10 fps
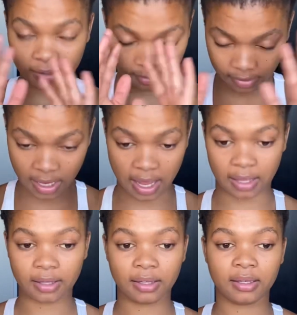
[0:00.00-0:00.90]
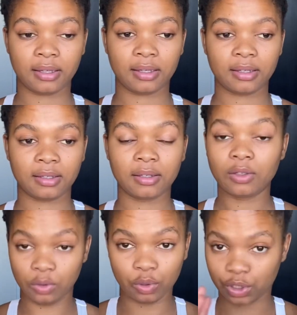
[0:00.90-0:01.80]
Yeah,
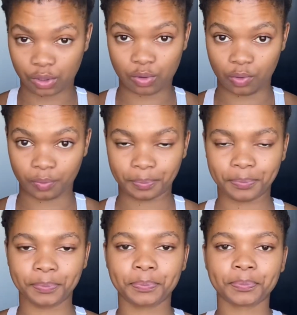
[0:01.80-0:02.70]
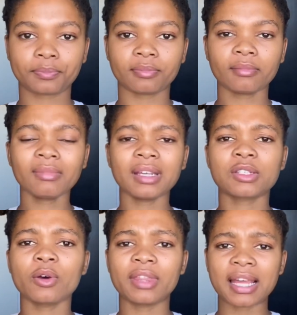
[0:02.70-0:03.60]
you just know.
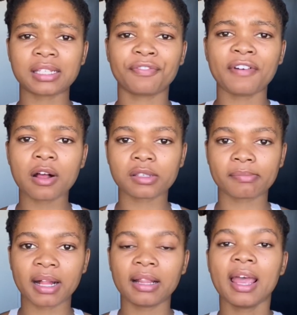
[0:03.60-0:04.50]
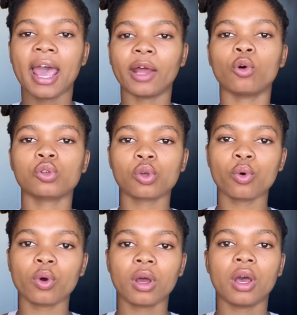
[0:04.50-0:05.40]
So that's foul smell. And
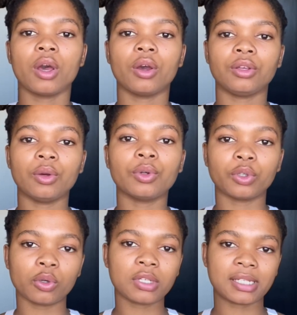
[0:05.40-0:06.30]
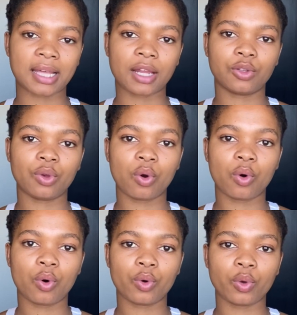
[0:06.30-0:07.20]
also you'll notice that
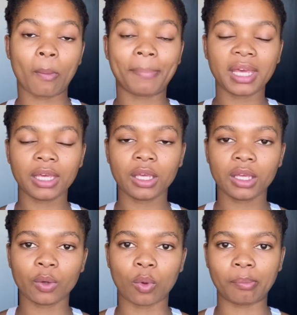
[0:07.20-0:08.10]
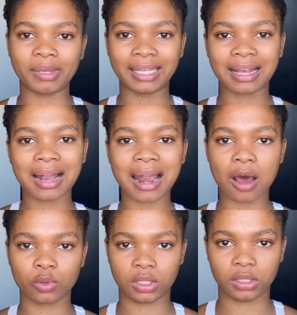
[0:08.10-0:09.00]
your pee will be
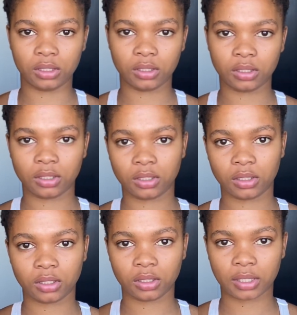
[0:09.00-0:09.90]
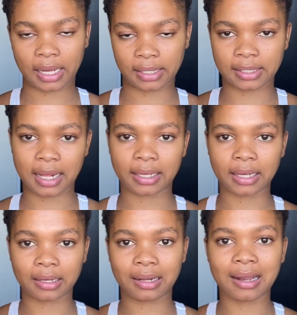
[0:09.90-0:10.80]
cloudy, like it's like
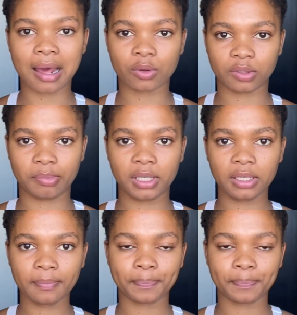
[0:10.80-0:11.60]
cloudy pee.